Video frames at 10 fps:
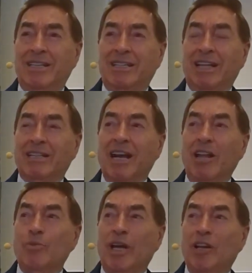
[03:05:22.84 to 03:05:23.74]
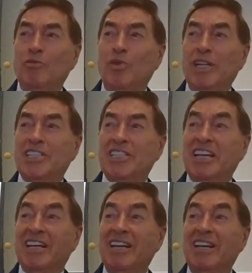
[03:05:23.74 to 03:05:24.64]
that God willing will
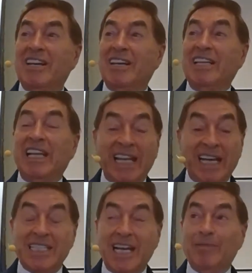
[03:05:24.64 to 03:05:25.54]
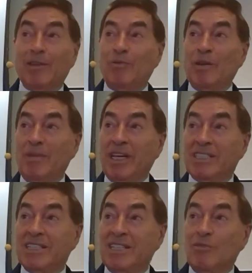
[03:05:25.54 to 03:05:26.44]
see clearly the next time that we
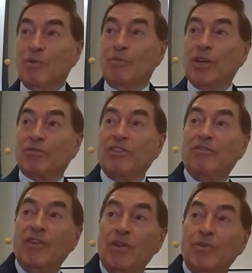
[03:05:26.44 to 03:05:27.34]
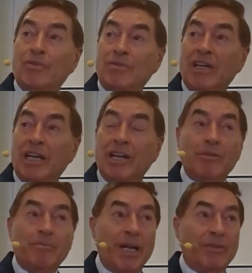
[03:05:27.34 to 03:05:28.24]
meet when we review a
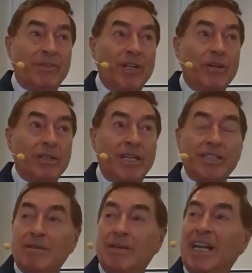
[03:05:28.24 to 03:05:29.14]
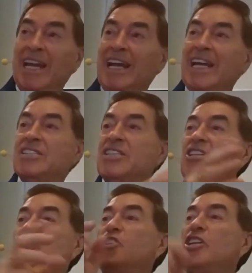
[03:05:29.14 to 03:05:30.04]
little bit of the Old Testament and
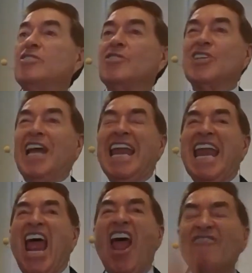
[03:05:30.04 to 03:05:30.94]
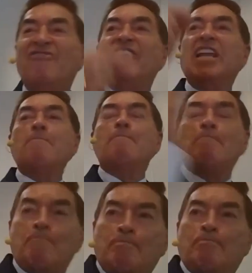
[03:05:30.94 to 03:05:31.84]
see Jesus in every
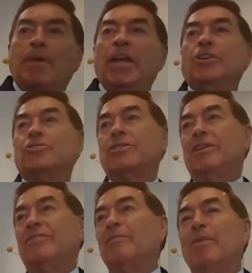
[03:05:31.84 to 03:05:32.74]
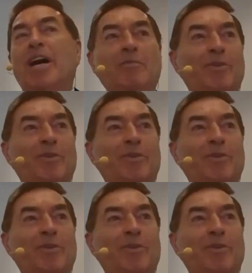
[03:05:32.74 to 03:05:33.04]
page of the Bible.